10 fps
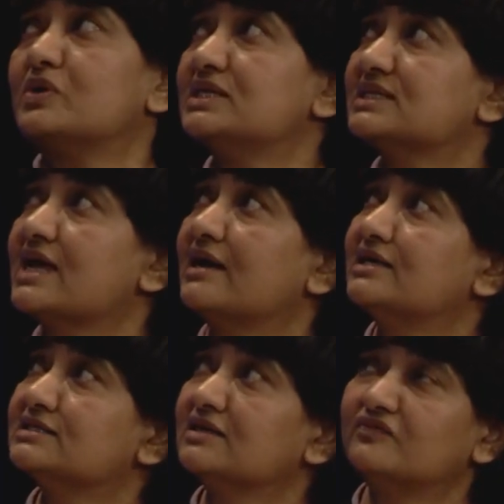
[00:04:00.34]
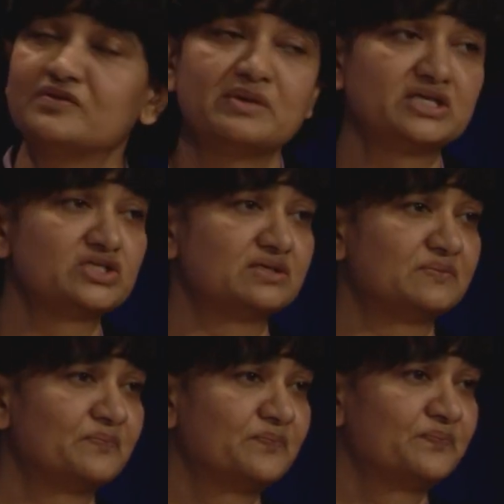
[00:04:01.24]
voice carries information.
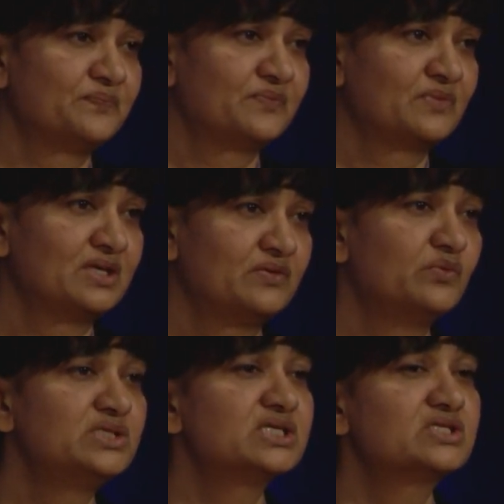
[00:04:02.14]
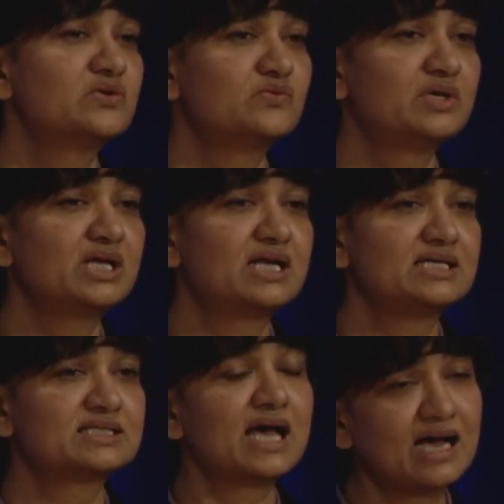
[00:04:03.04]
We just don't
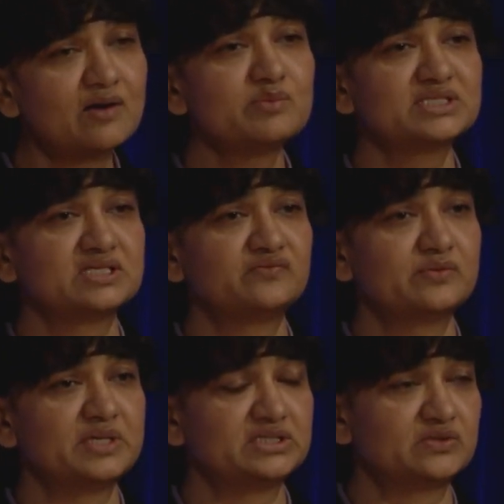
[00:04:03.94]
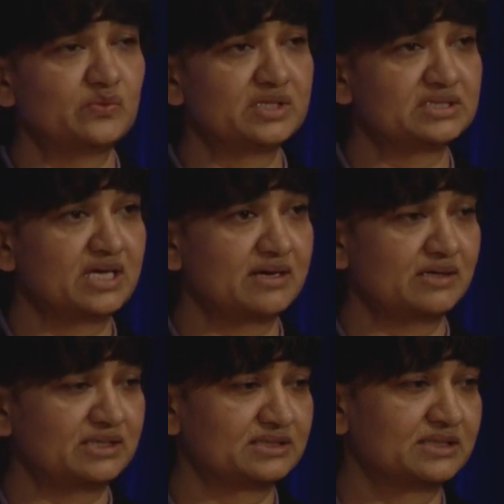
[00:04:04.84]
realize how much information voice
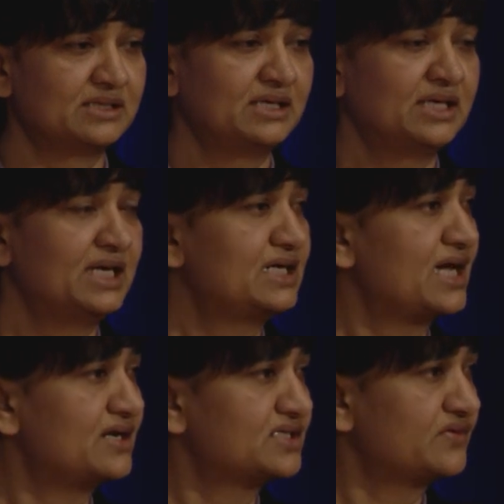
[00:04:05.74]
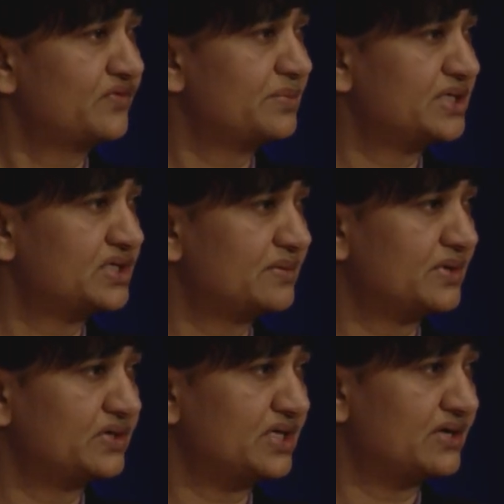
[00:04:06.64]
carries. It carries information
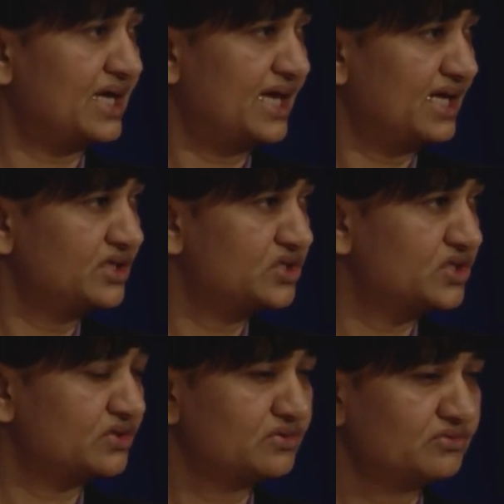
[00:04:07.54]
about your age,